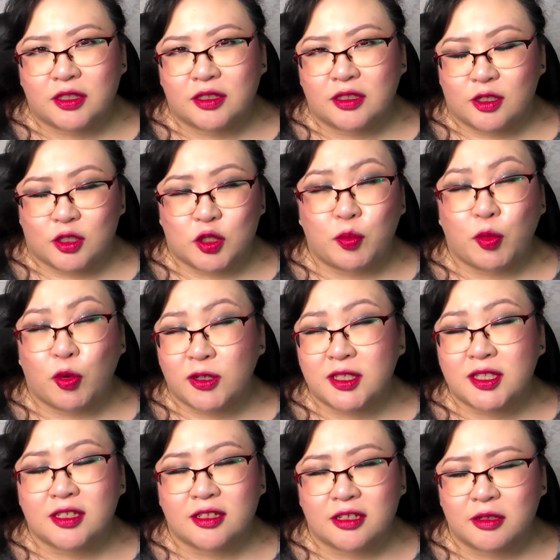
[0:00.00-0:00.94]
the
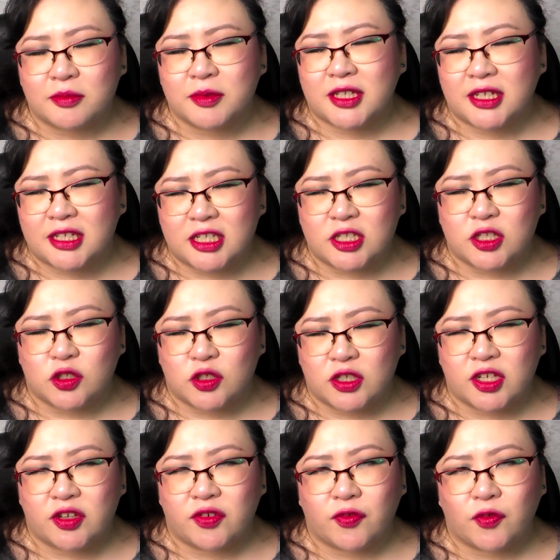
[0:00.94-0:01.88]
sports clubs that he's
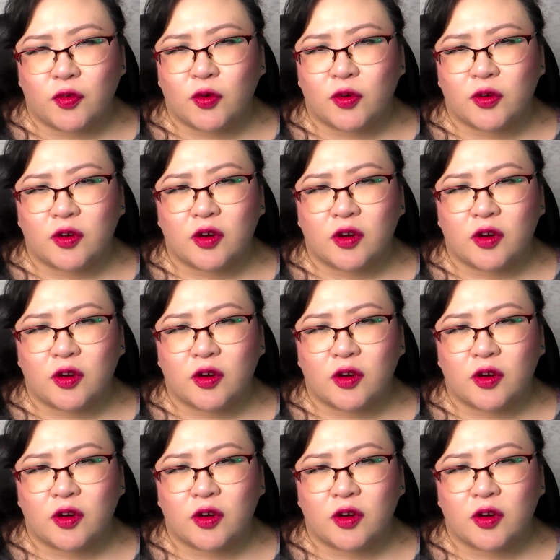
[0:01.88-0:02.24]
looking for,